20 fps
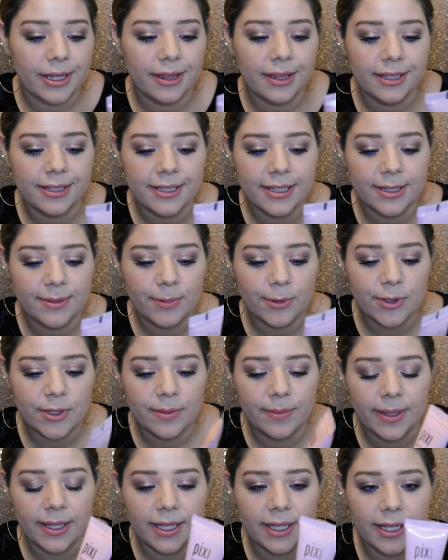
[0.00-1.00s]
This is supposed
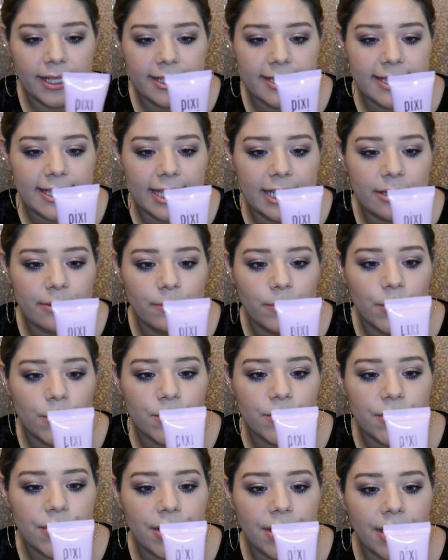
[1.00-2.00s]
to be a skin
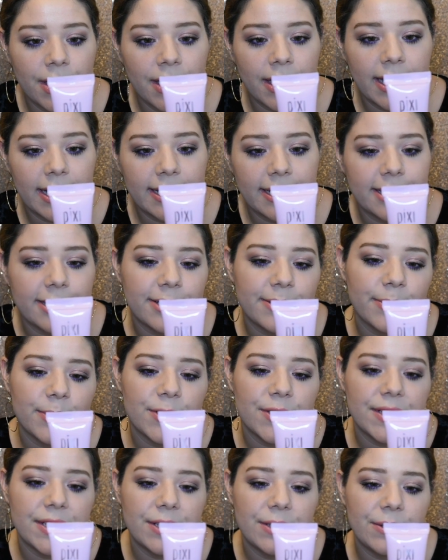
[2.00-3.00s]
booster, and it's
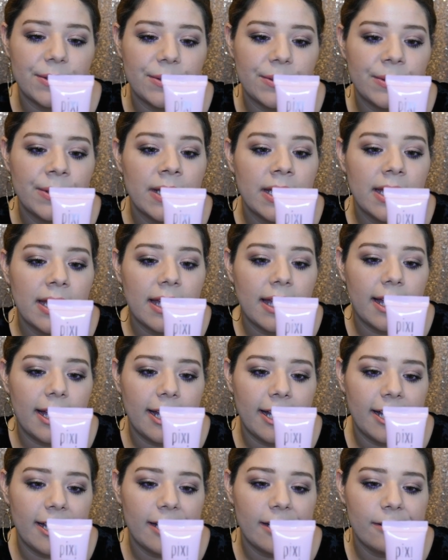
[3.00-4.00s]
supposed to
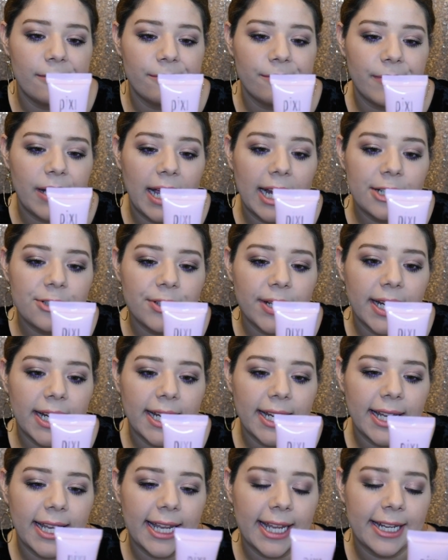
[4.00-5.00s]

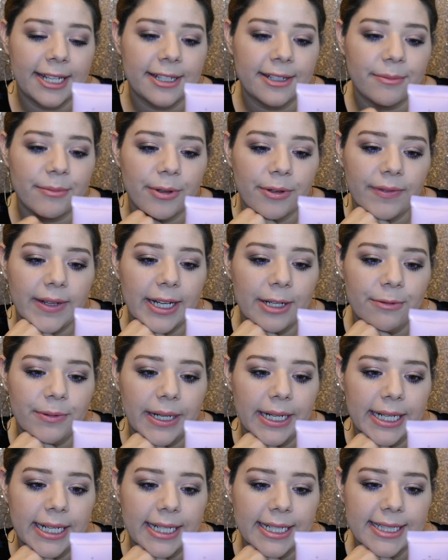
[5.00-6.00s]
hydrate and provide
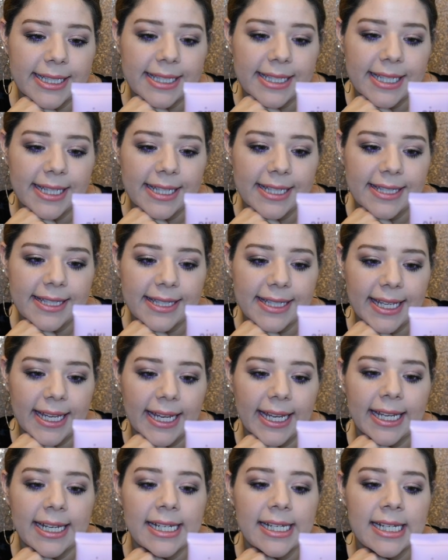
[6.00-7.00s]
radiance to the
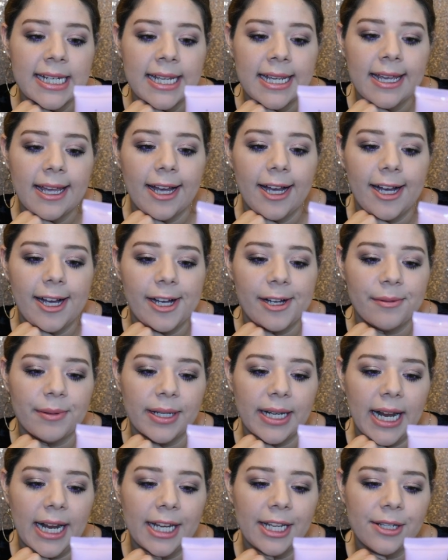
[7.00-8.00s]
skin.
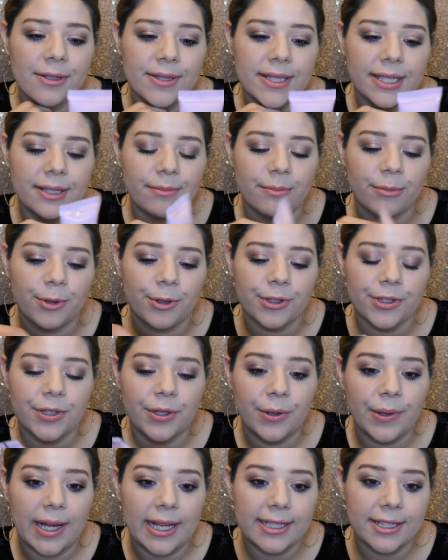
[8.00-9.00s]
And I use it more
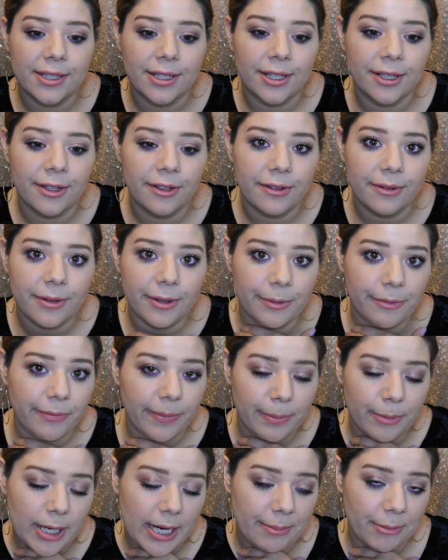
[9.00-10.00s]
so as a
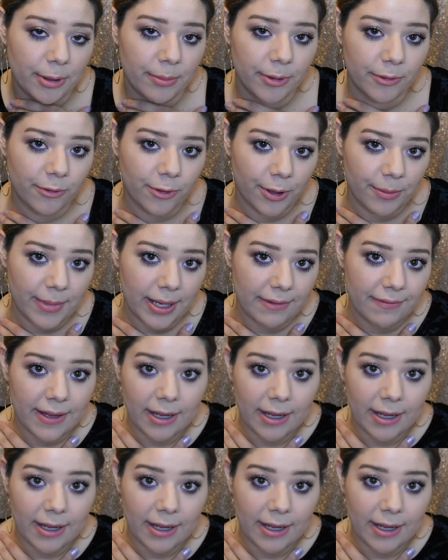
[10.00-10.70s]
primer before my